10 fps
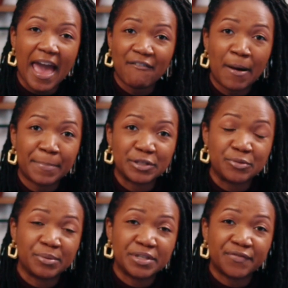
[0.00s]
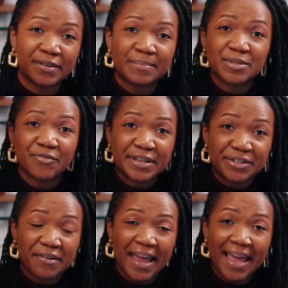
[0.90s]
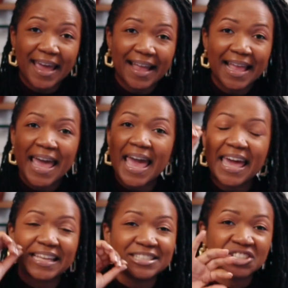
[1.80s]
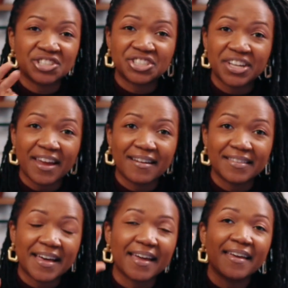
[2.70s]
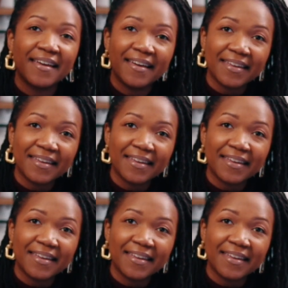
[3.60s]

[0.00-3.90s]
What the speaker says: have opportunities for them to raise their hand and just share, like,